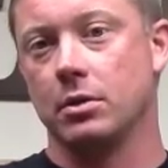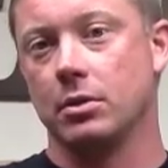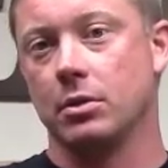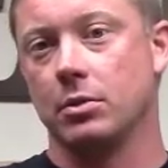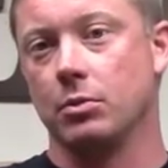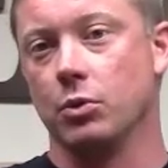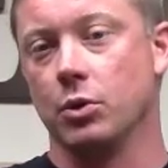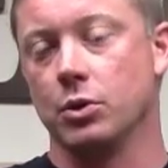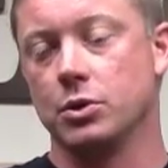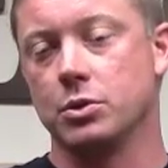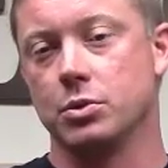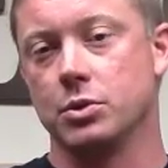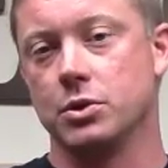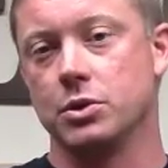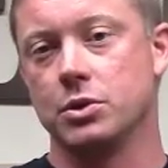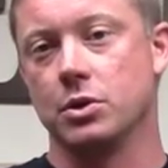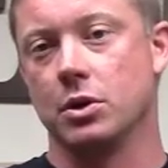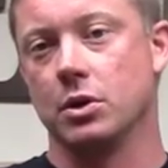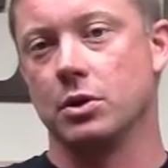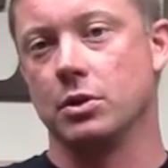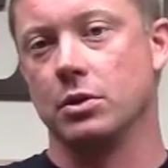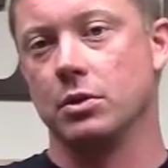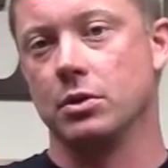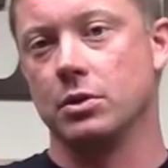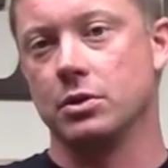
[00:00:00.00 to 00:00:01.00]
once we
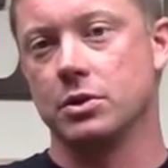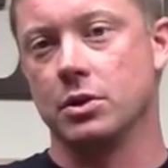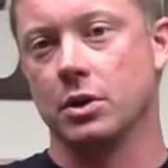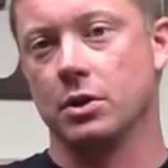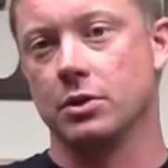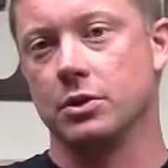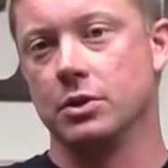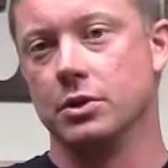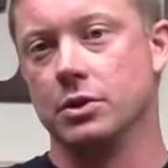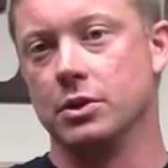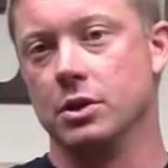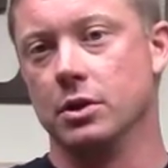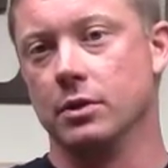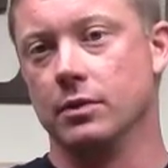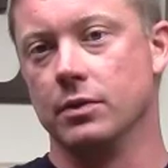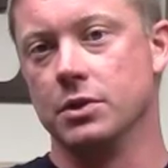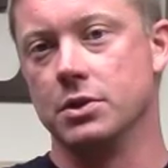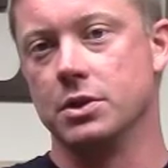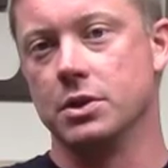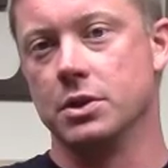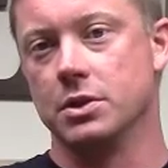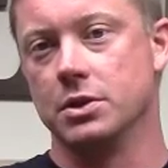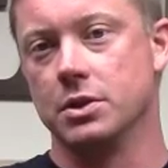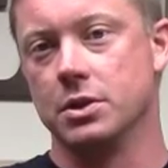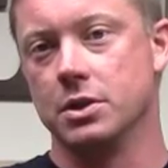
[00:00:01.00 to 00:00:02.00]
start the
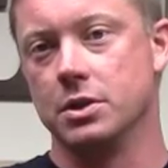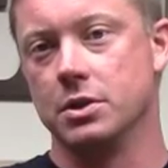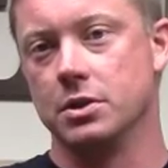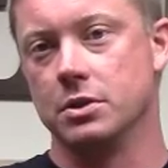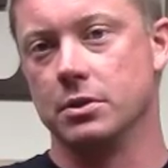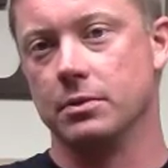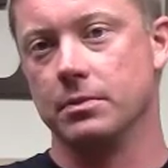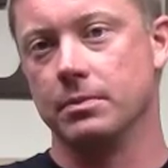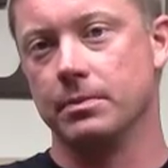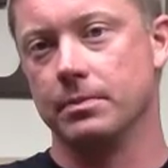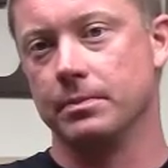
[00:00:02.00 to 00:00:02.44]
GLVC season.